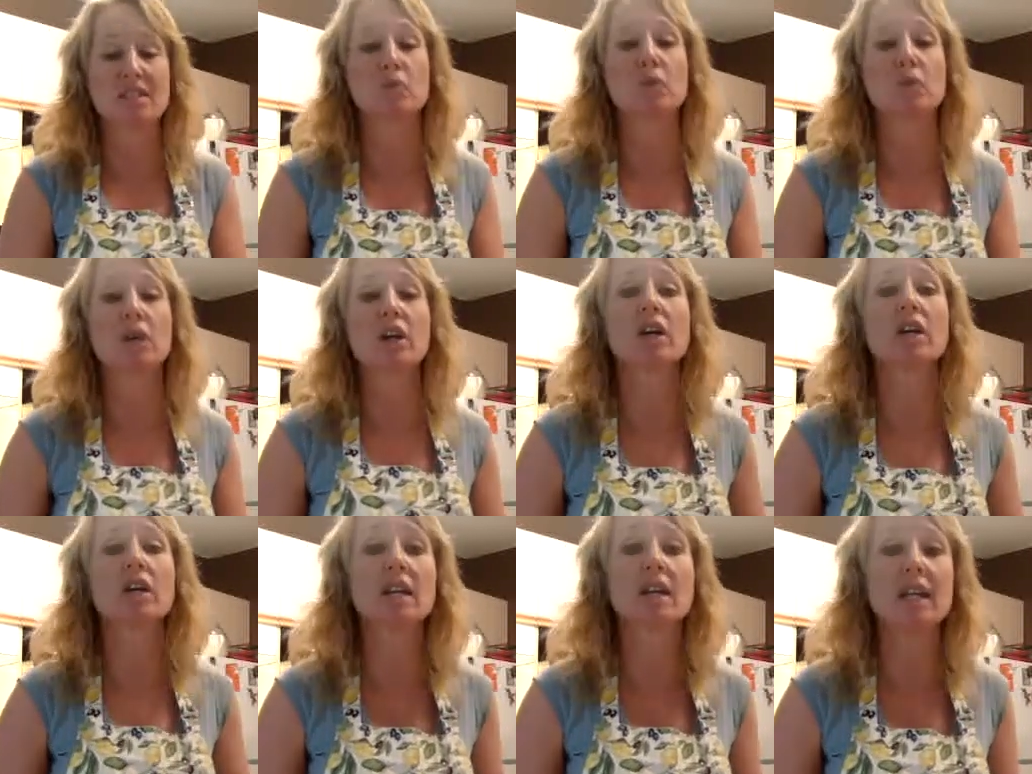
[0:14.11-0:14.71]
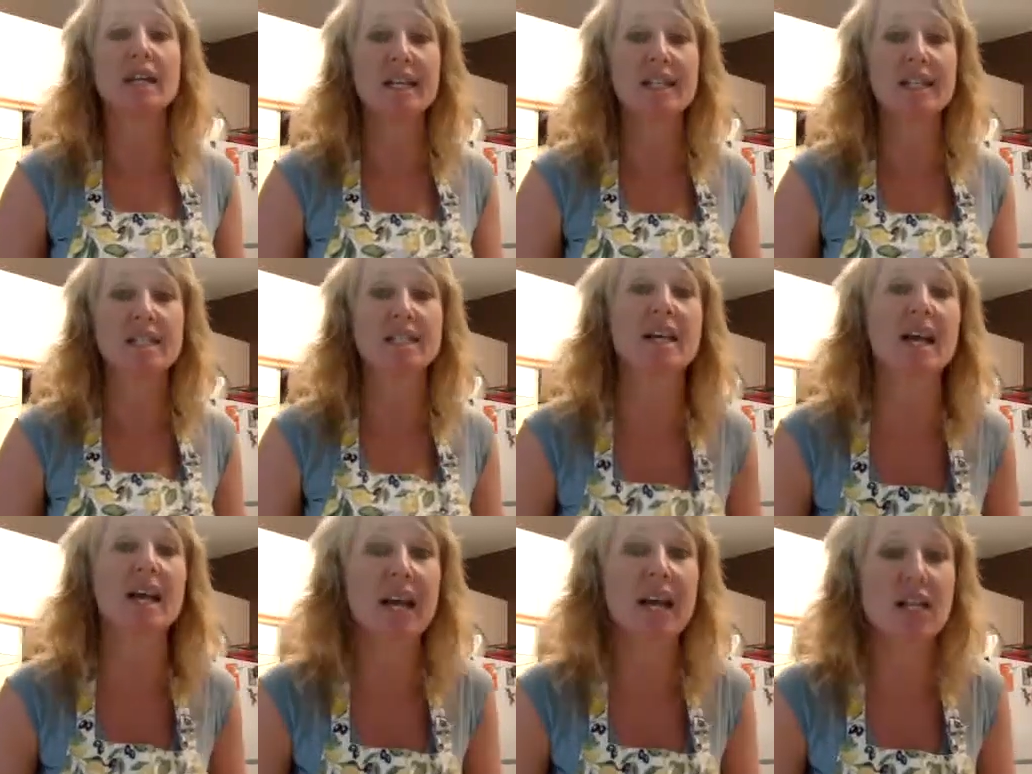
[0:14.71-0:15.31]
So what you're going to need
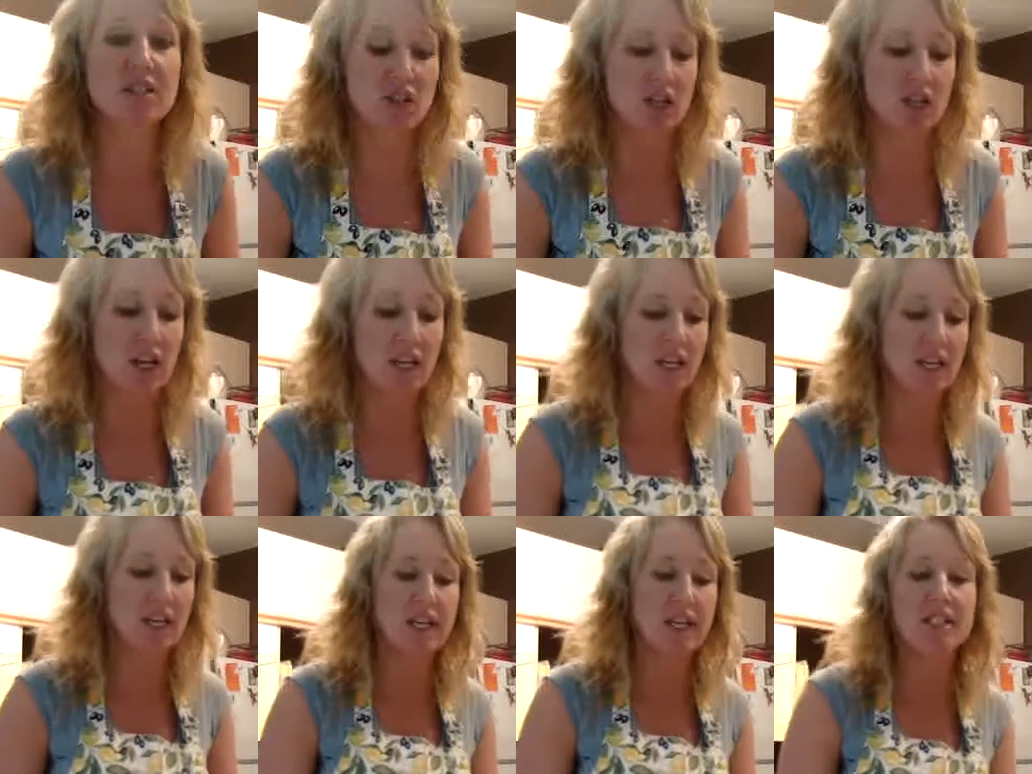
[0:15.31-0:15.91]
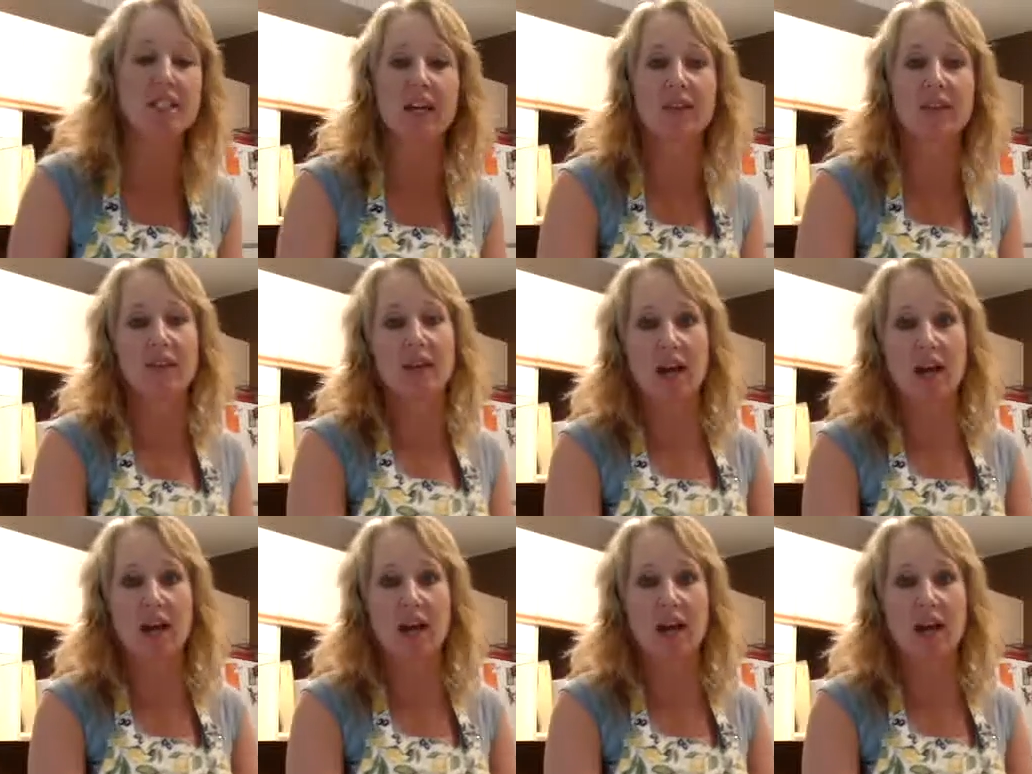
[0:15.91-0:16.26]
today is you're going to need to get